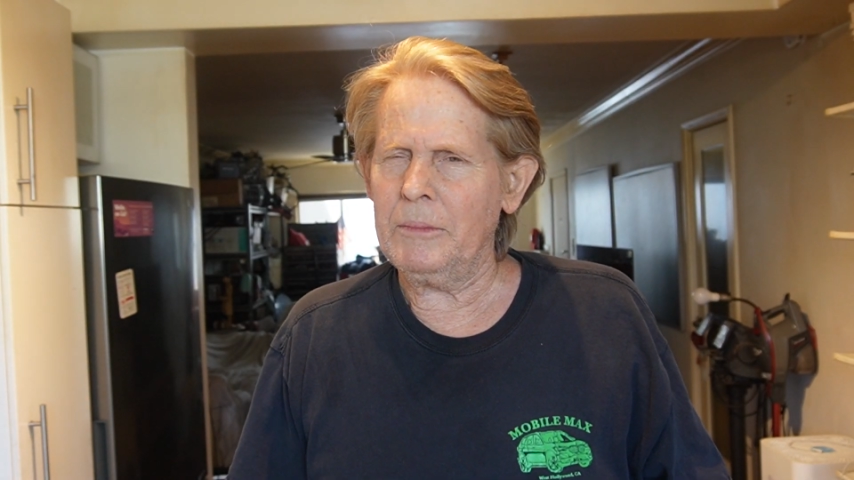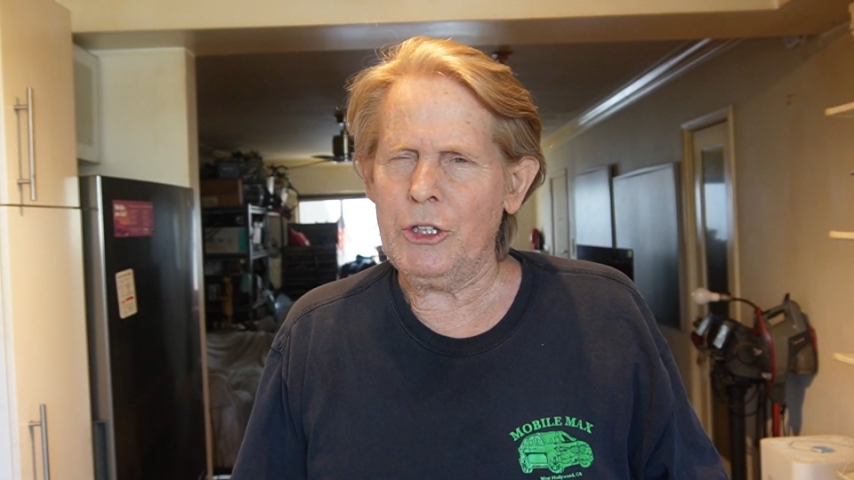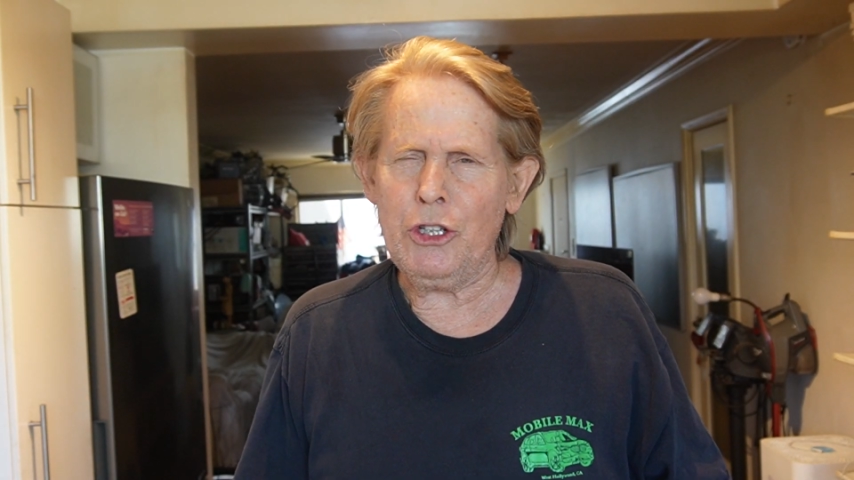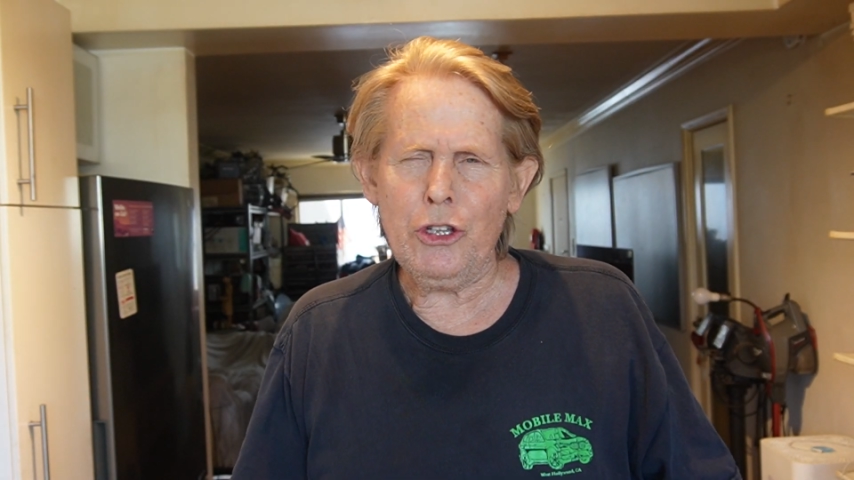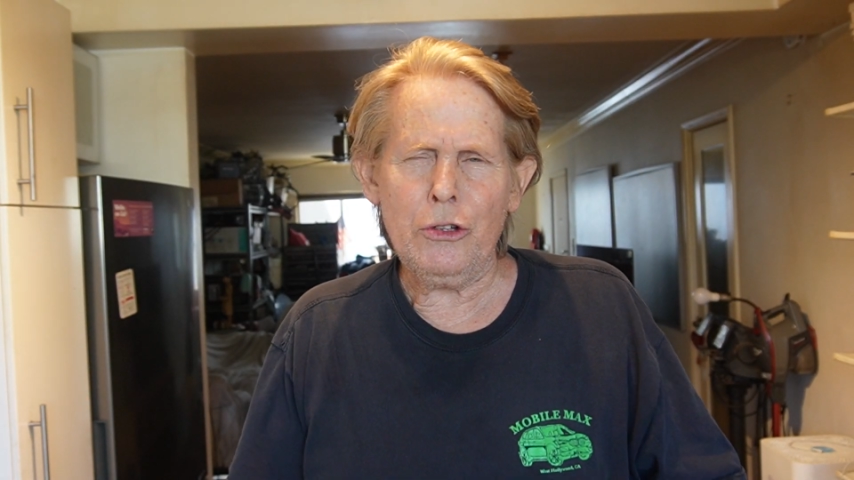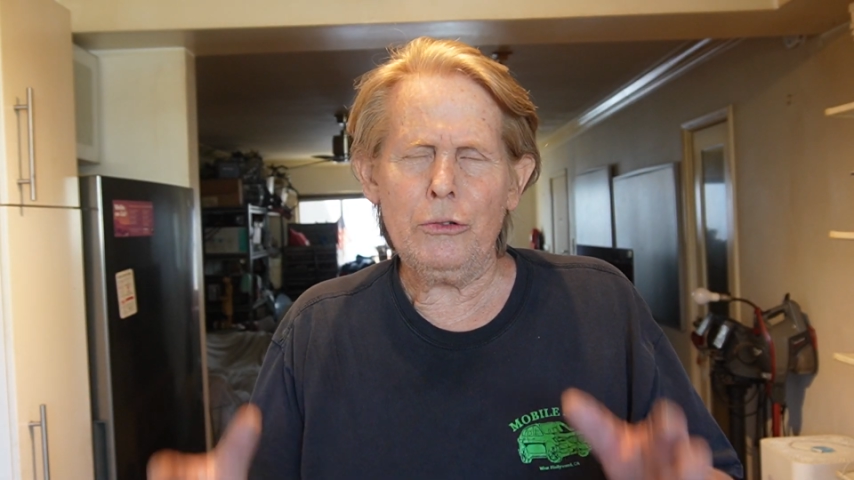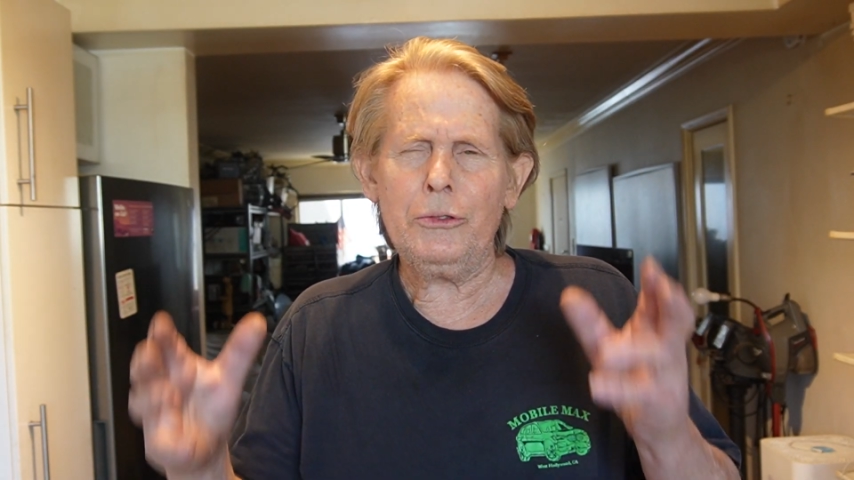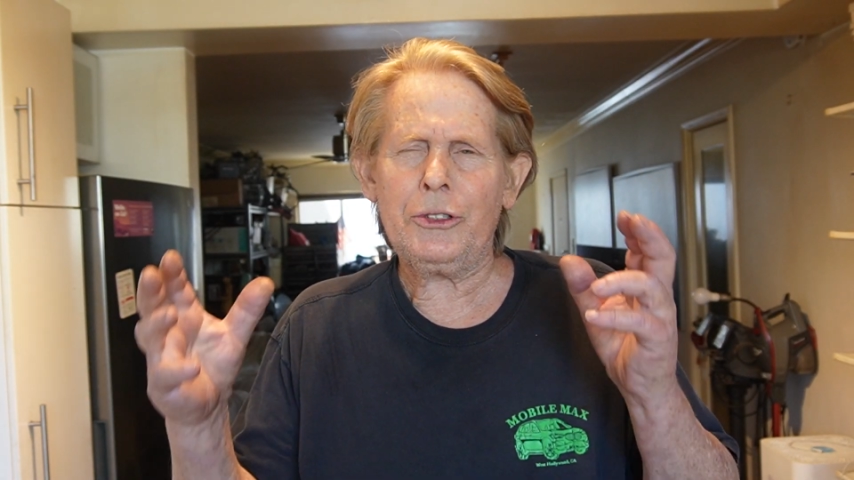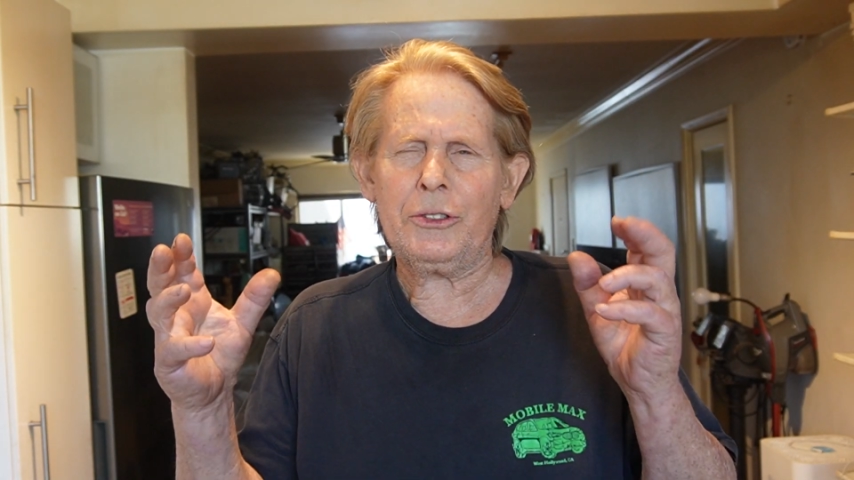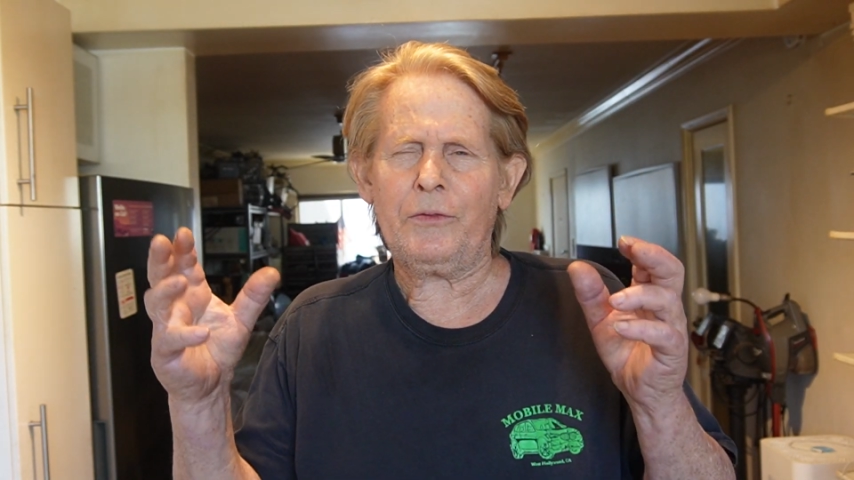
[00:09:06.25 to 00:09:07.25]

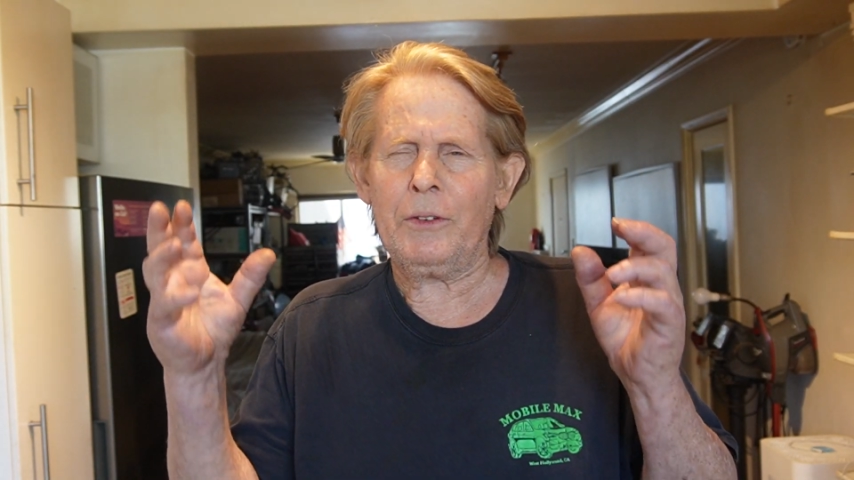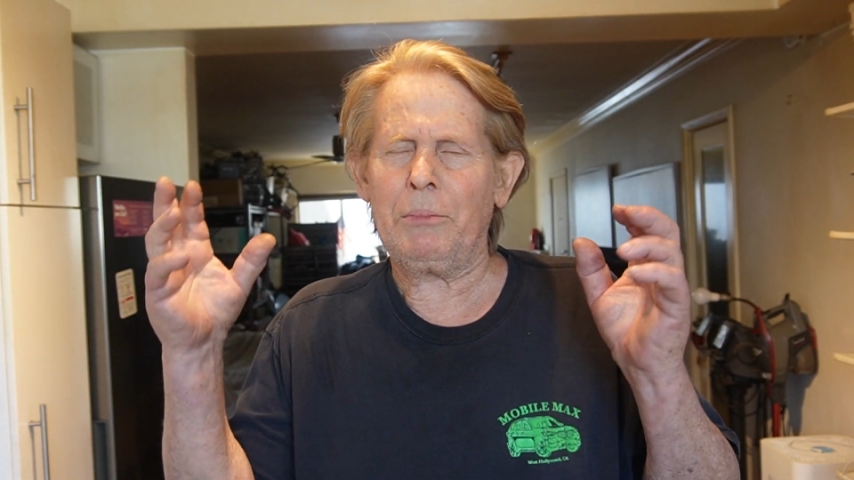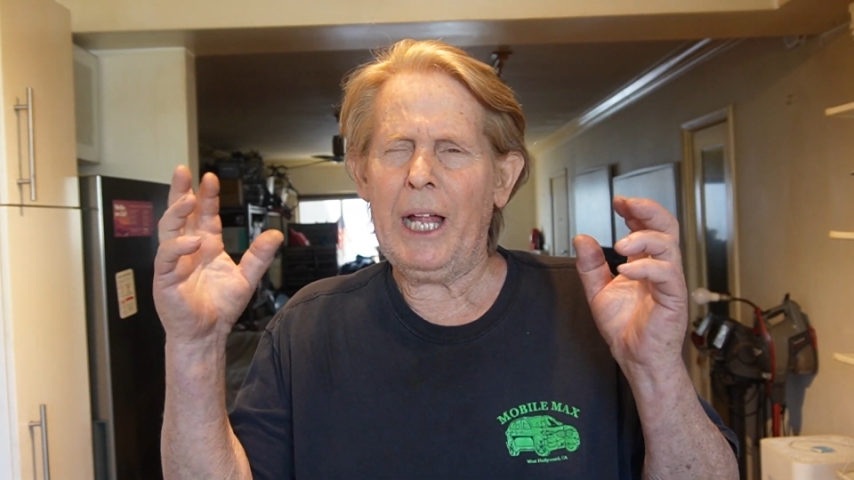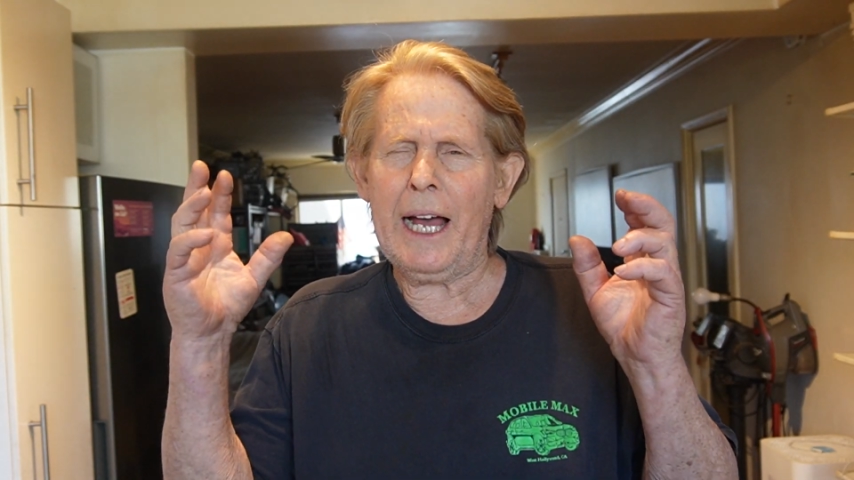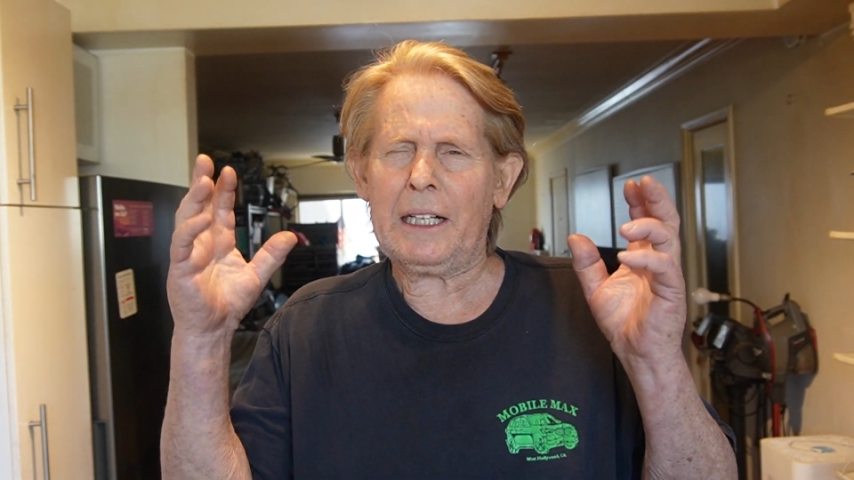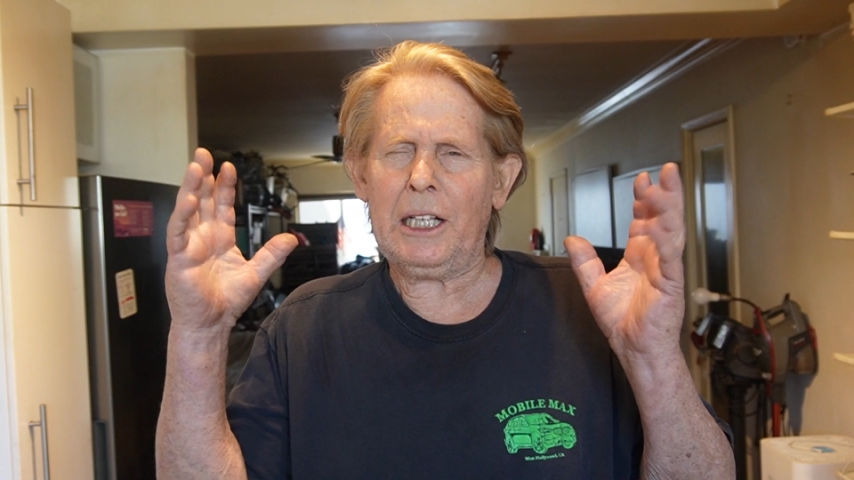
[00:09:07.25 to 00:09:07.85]
youths from Black